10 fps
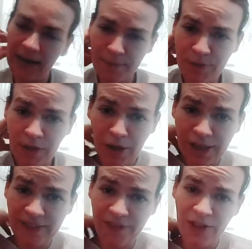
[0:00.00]
I'm
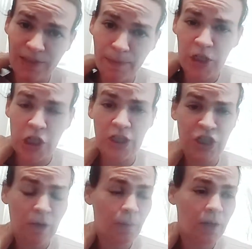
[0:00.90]
sorry if there's a bunch of
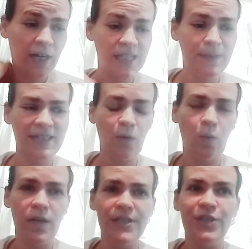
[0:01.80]
jump cuts, because I
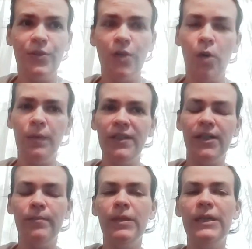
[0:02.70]
wanted to open
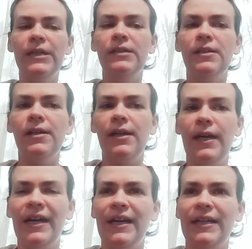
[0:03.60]
them
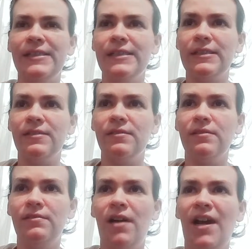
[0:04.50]
and
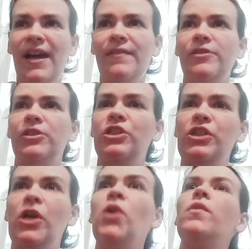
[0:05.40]
not have to
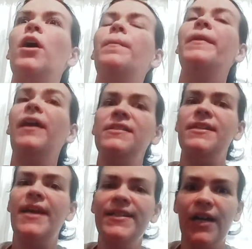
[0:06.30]
show the opening, because
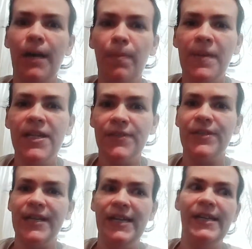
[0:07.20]
it takes a couple minutes
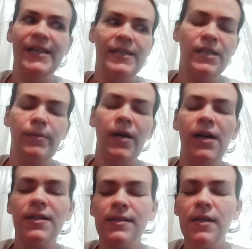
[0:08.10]
to get into the
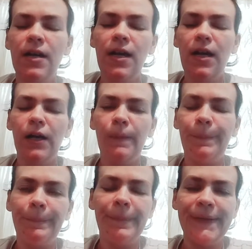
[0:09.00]
box.
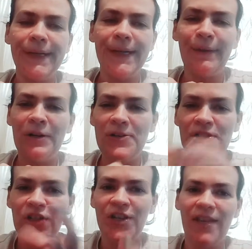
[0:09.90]
But I wanted to
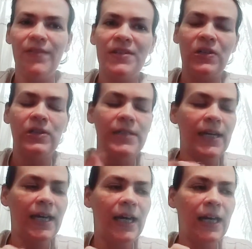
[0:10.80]
show you the end result,
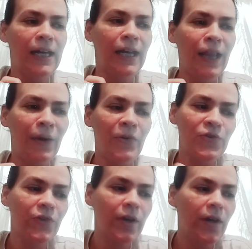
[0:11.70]
and there
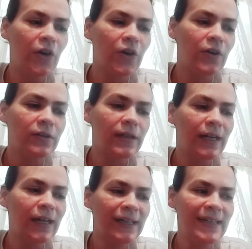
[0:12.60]
was
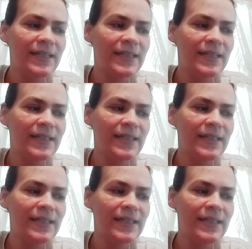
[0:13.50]
at